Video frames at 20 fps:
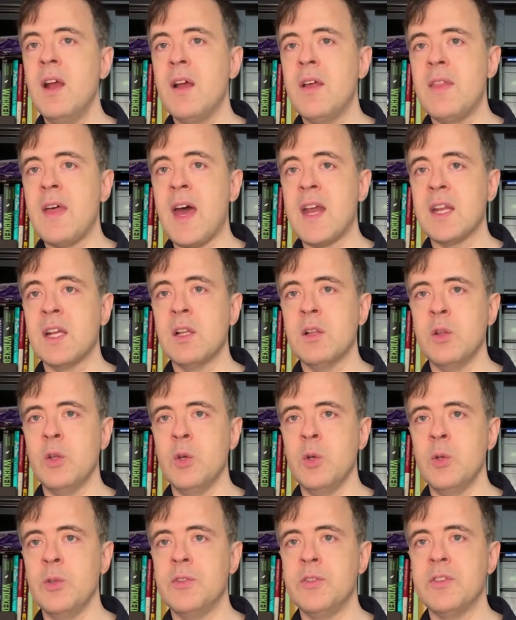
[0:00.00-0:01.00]
That
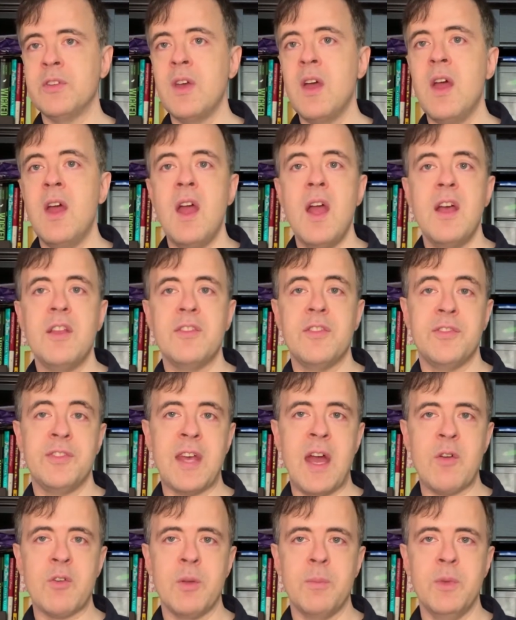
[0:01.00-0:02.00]
includes
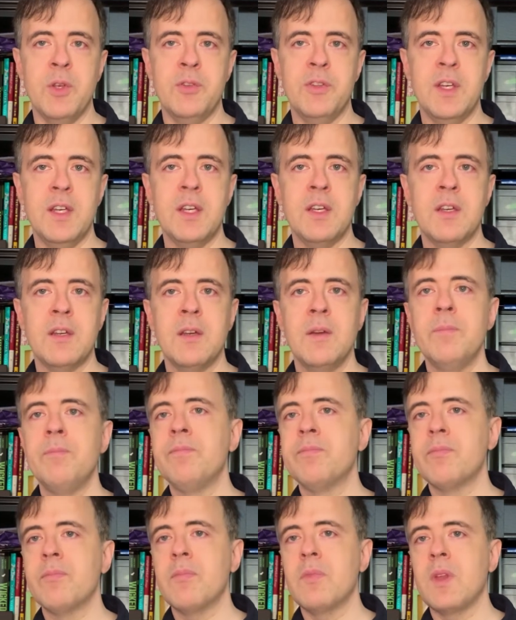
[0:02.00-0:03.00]
Sound of Music,
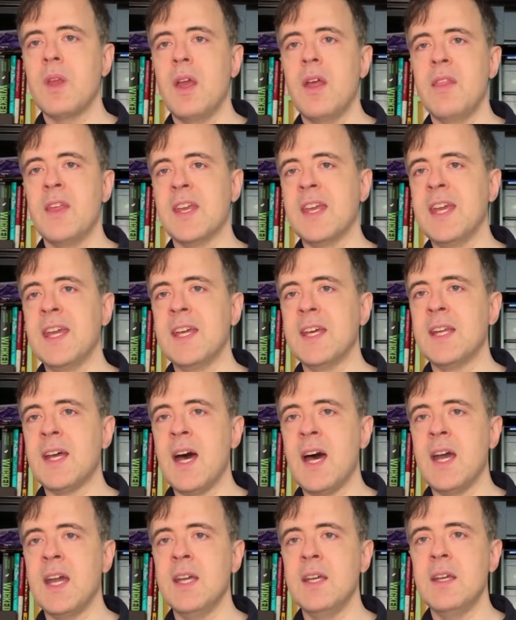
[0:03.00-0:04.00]
The King and
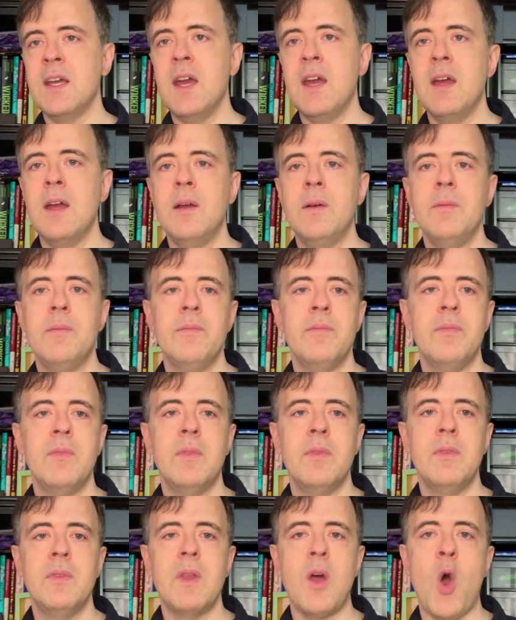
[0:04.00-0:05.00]
I,
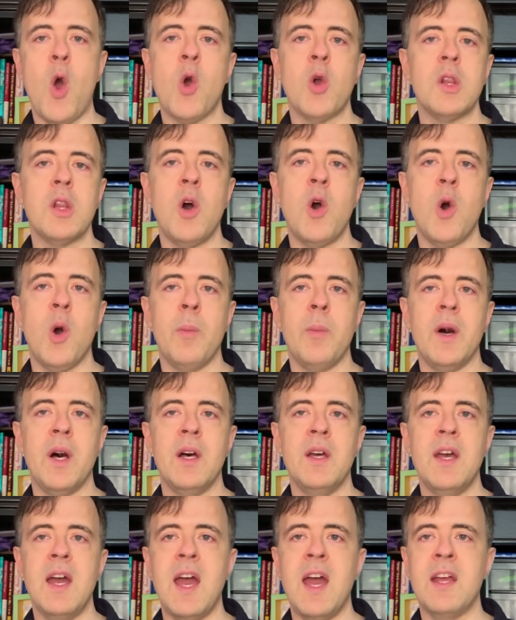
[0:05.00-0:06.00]

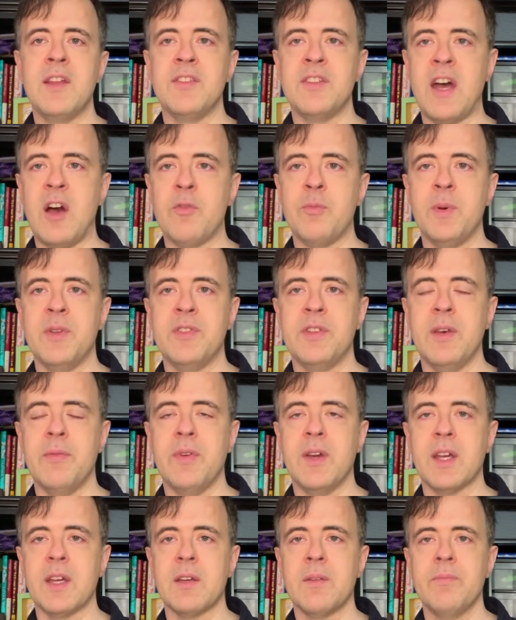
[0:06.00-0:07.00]
Oklahoma, and South
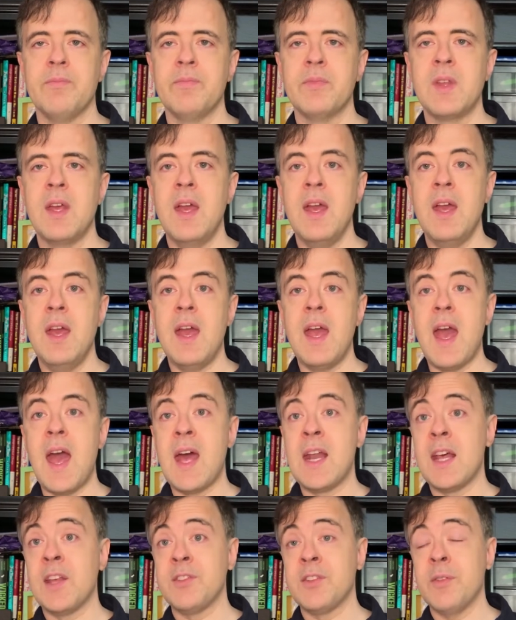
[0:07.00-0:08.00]
Pacific.
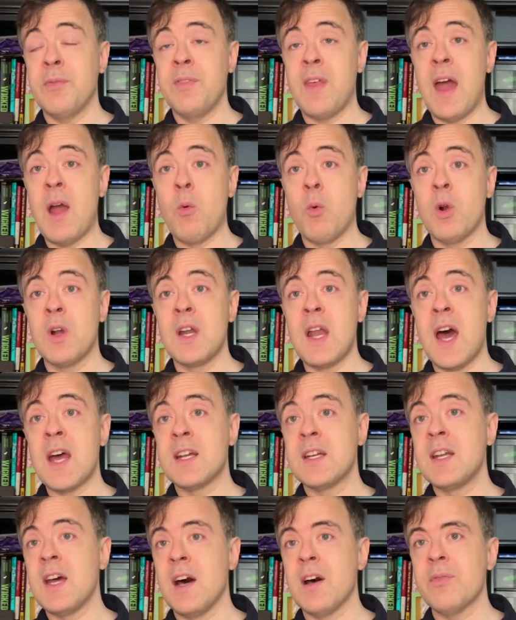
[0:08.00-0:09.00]
And as if that were not
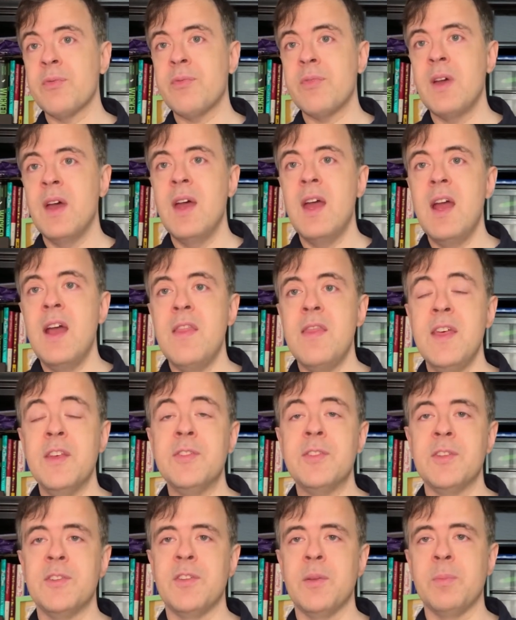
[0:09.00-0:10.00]
enough,
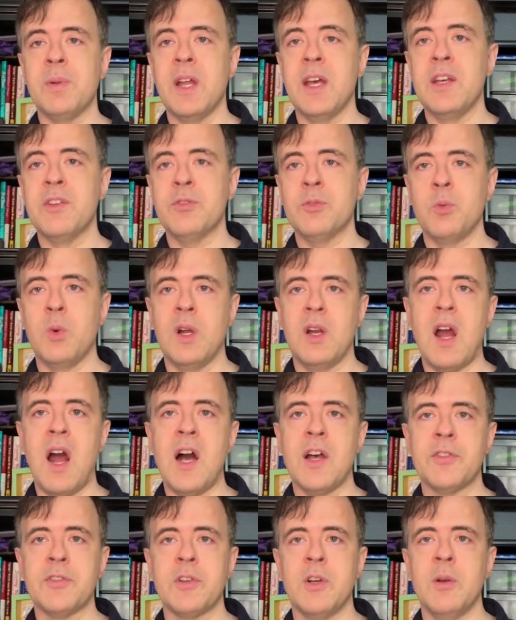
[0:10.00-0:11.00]
this is the place where
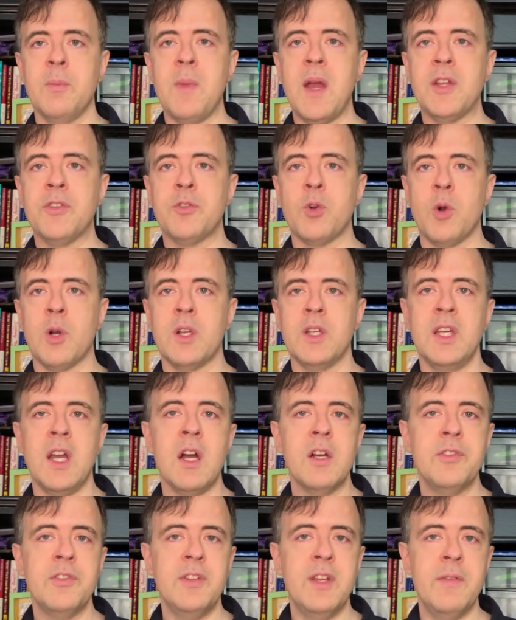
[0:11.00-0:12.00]
Oscar mentored a
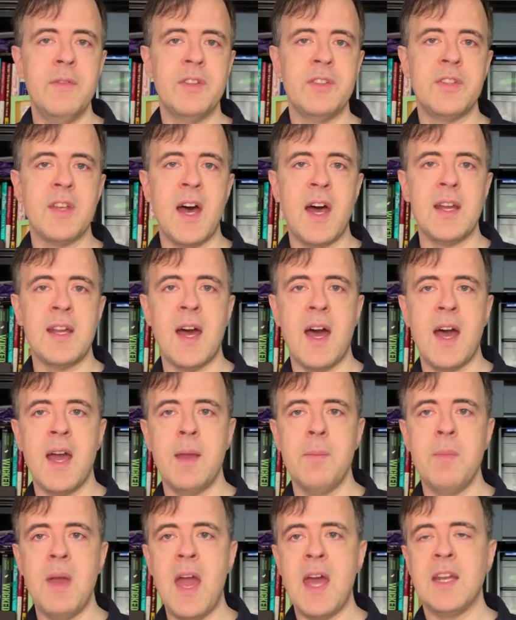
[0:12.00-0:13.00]
young Stephen
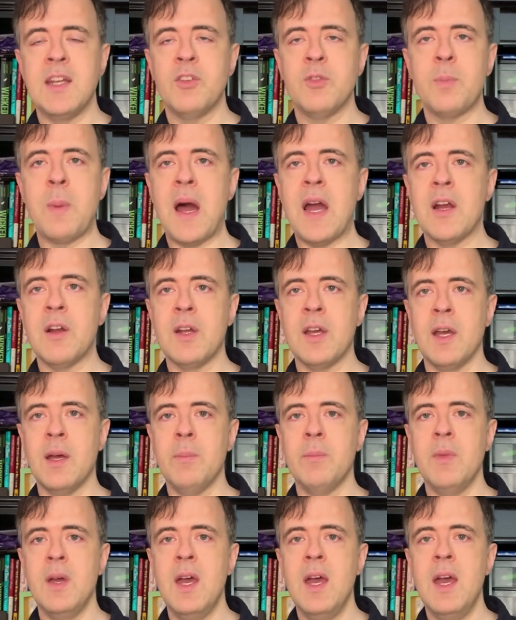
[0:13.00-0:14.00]
Sondheim and inspired him.